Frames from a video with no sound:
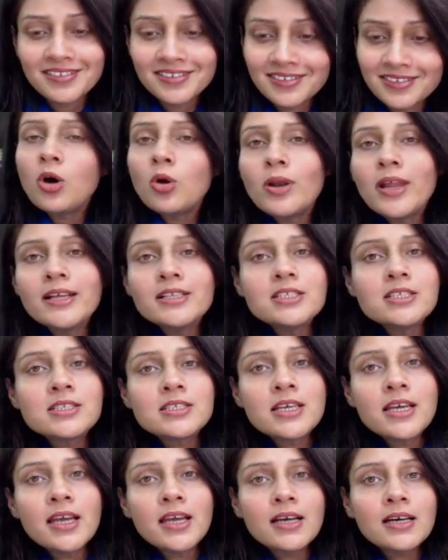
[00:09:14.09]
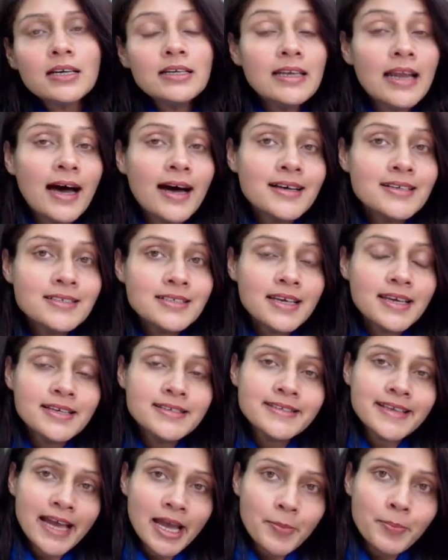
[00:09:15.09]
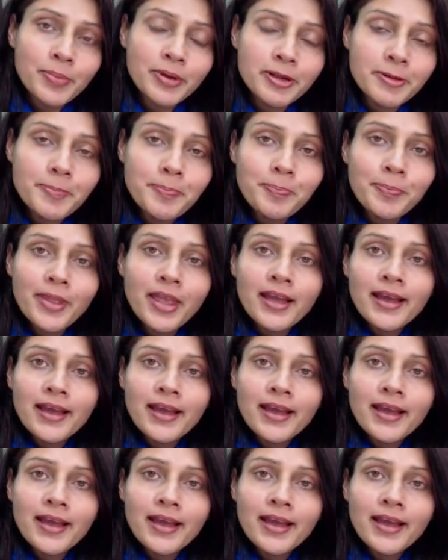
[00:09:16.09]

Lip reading: Now let's take a last example